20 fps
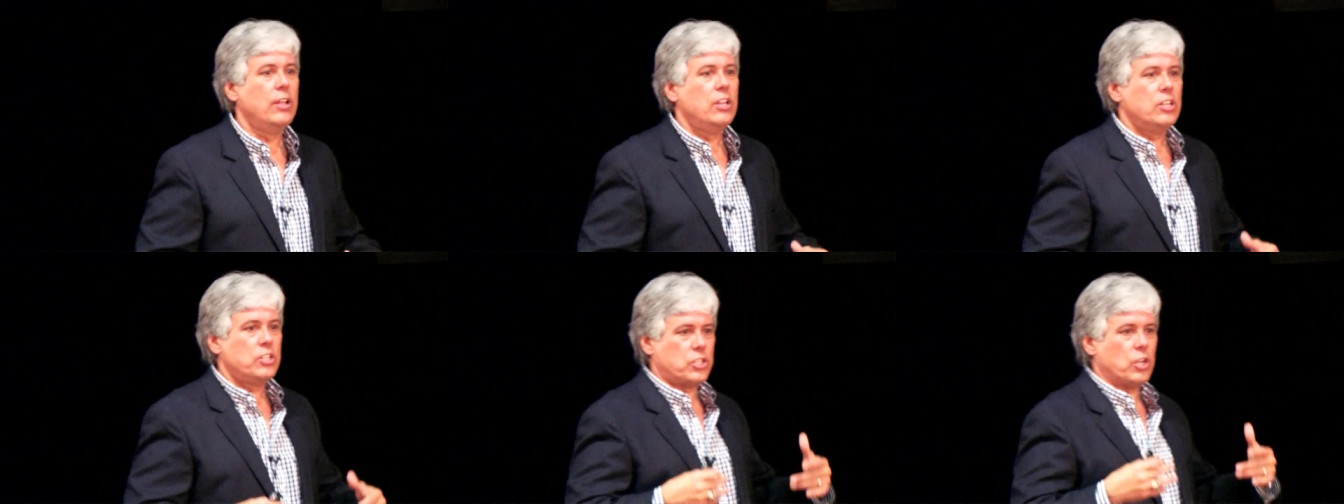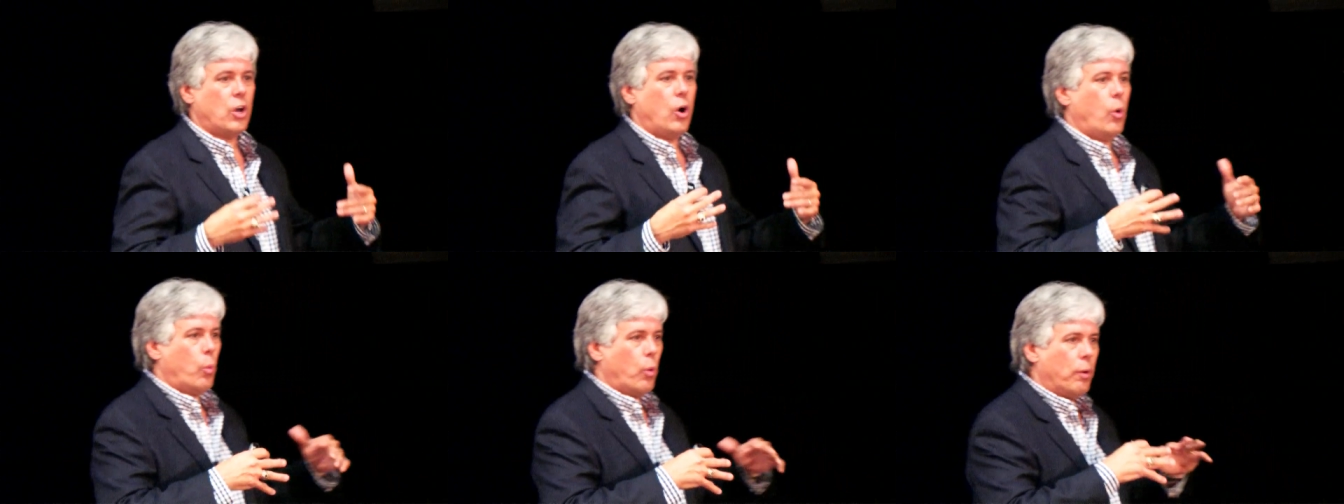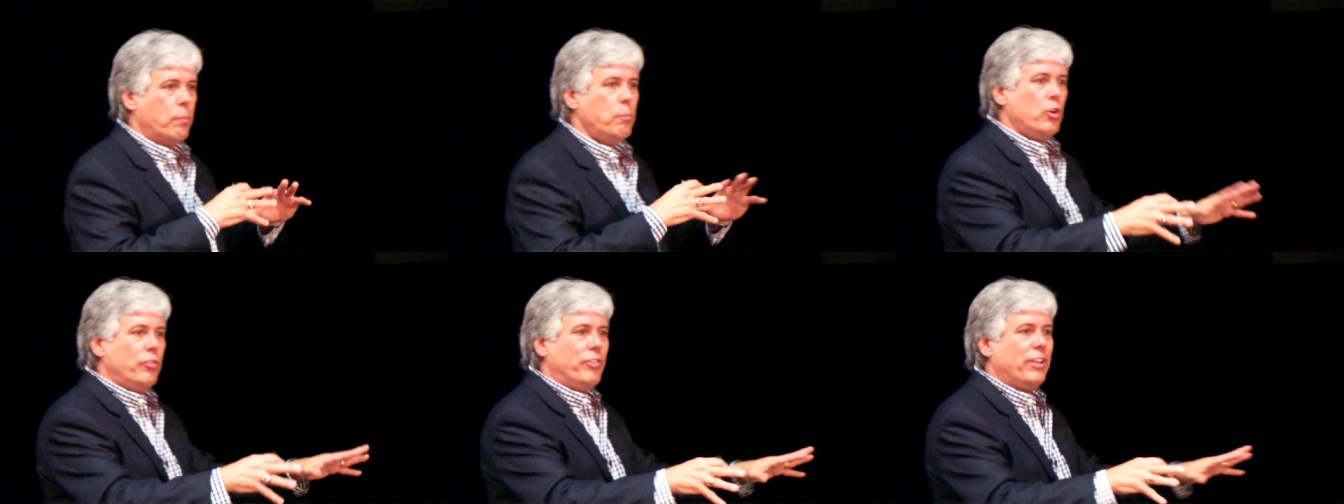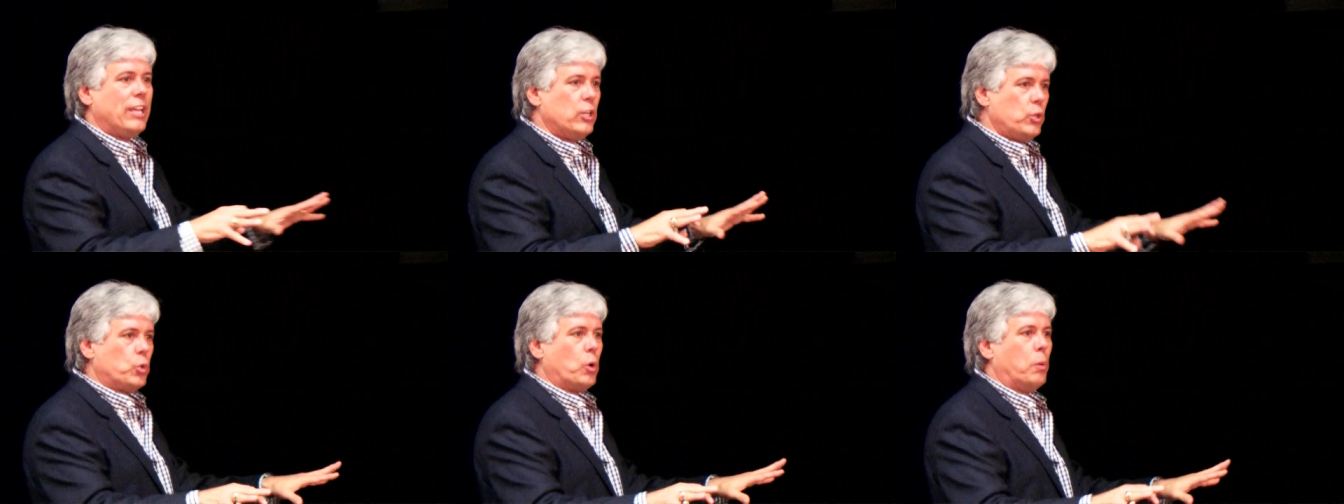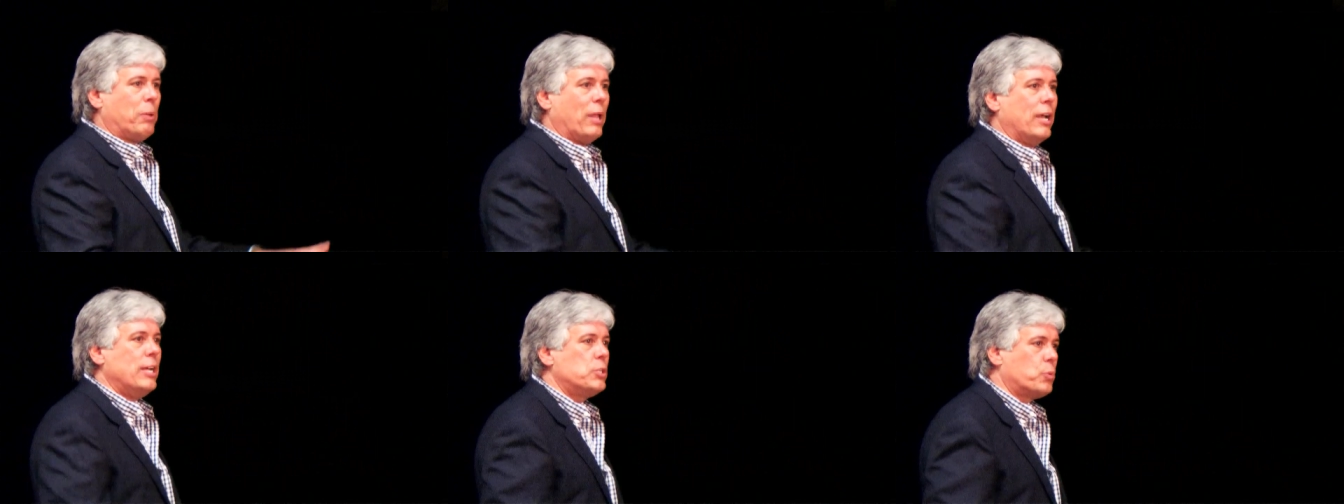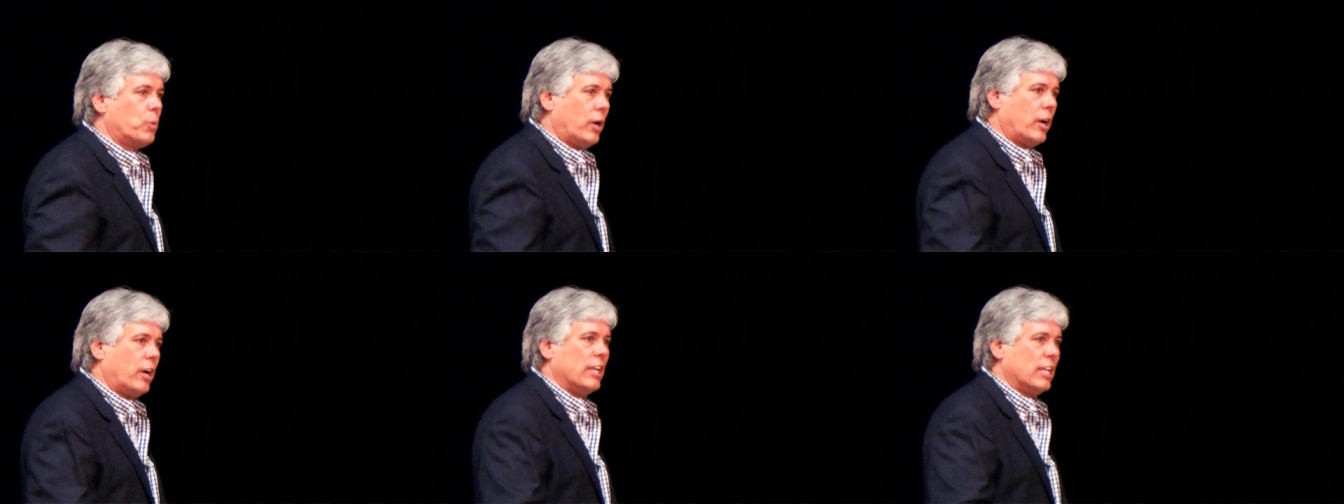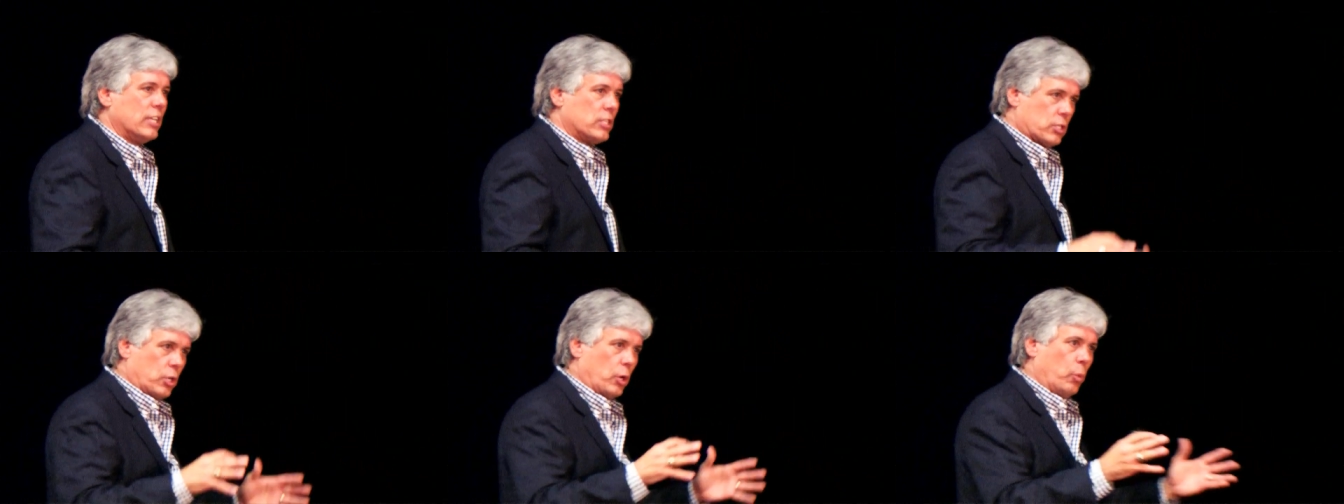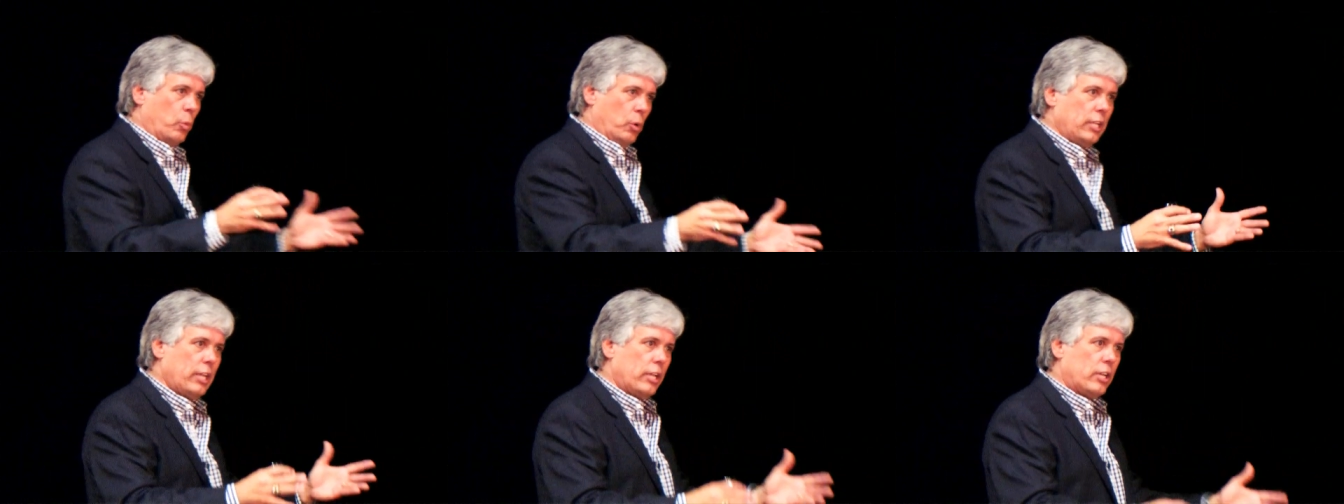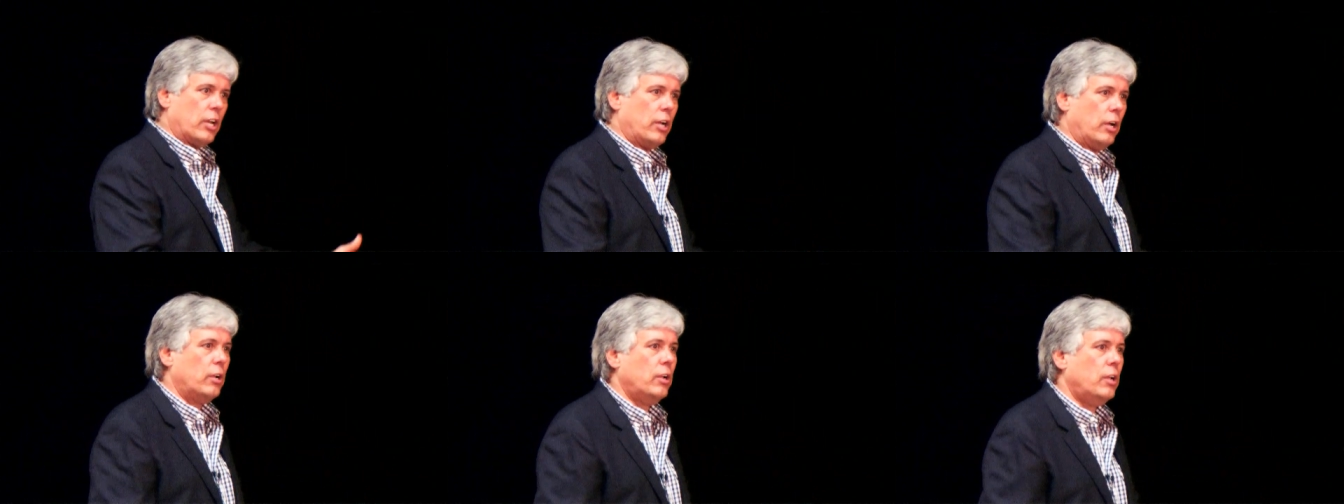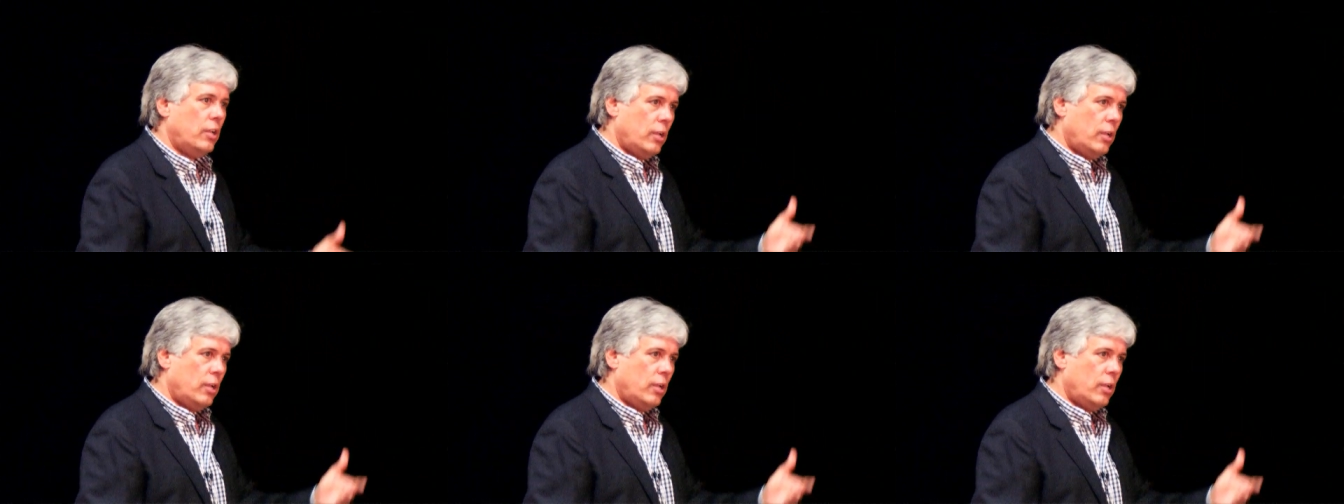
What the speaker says: So we're moving into a place where you're really gonna,